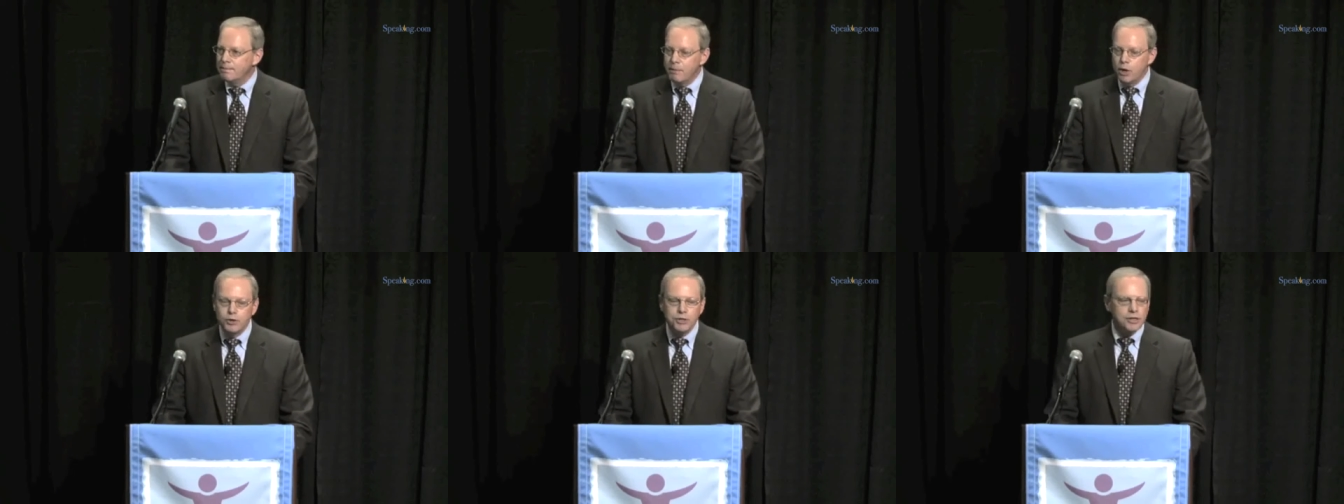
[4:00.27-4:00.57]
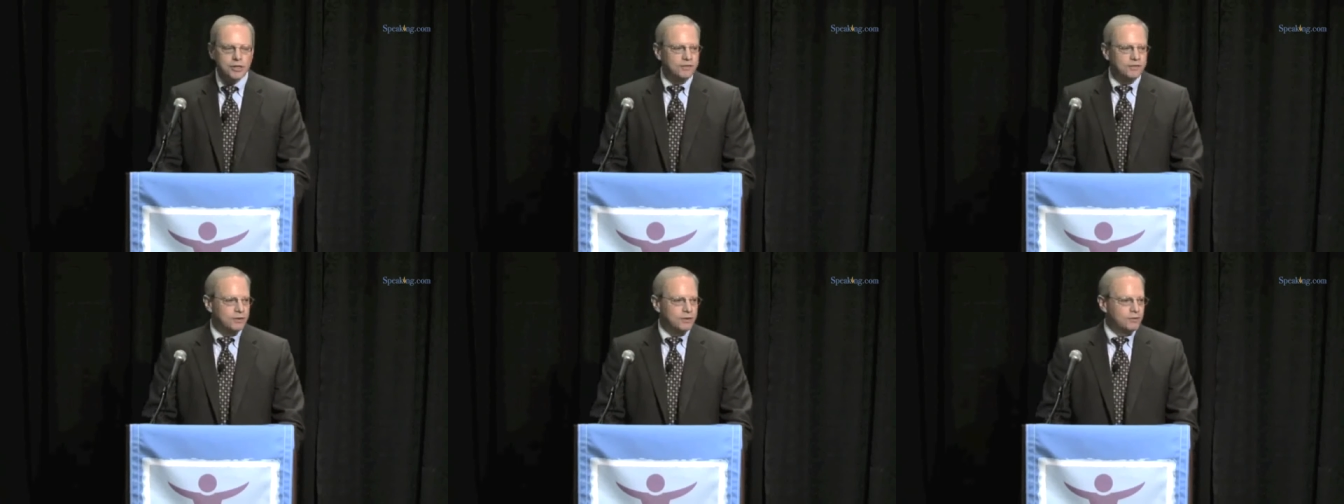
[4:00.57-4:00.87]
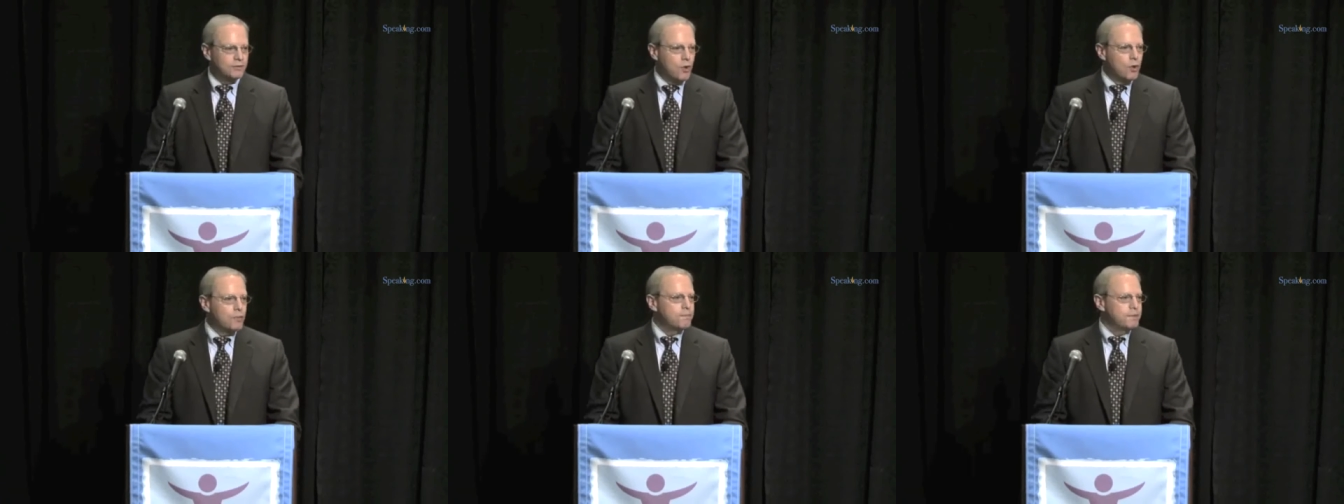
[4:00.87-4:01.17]
most of
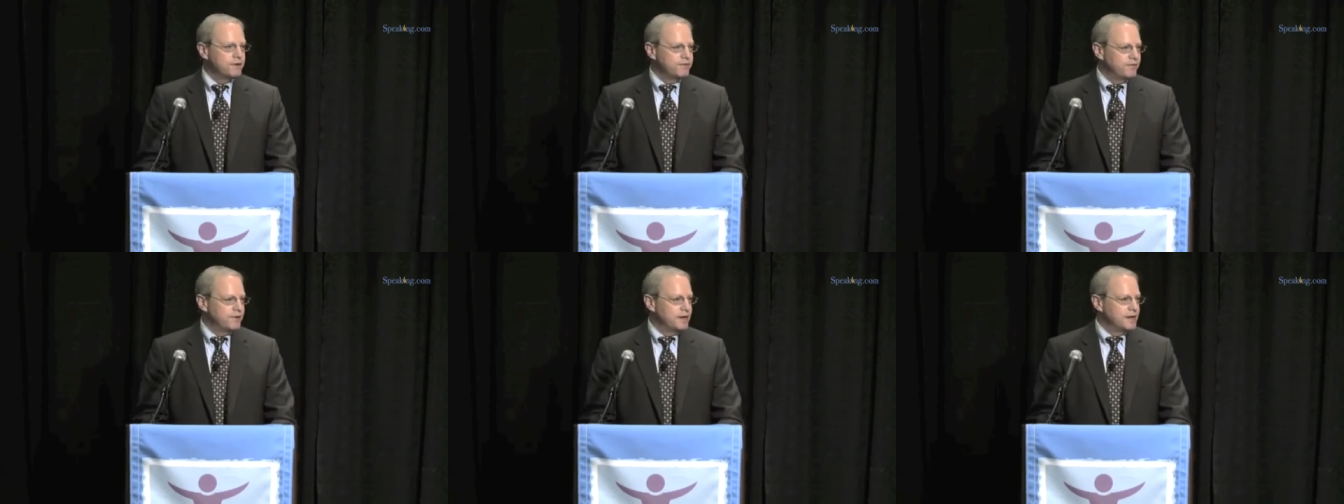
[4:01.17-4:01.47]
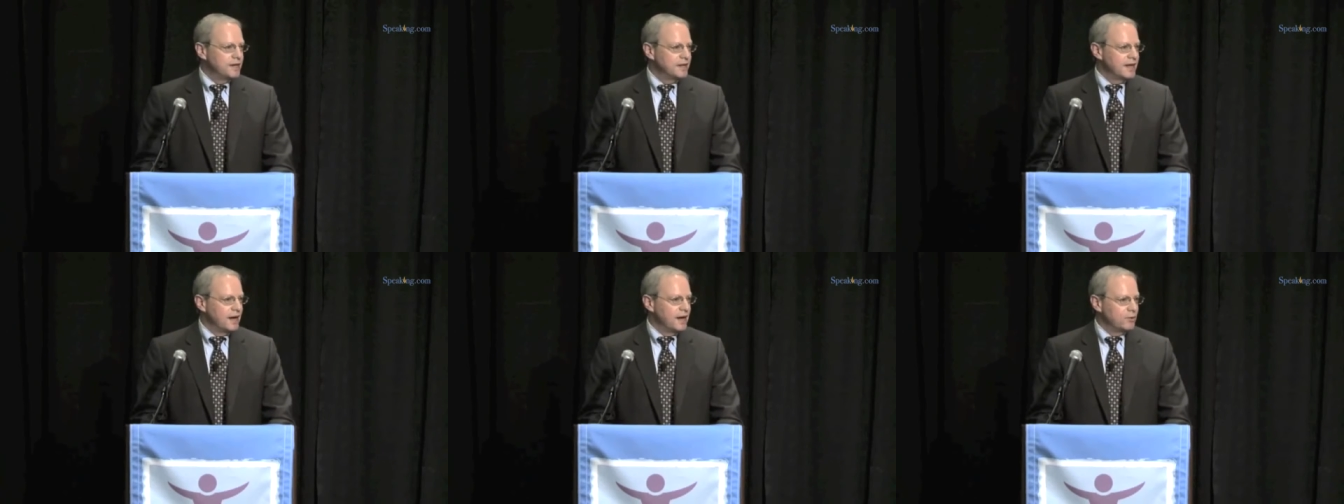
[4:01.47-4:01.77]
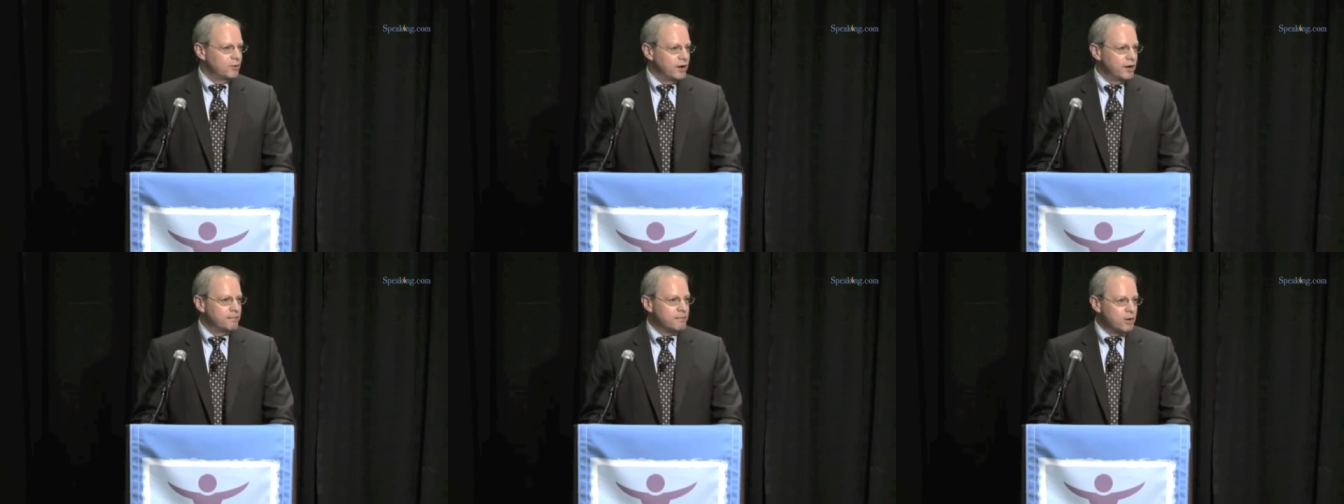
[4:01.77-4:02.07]
it won't be funded that way.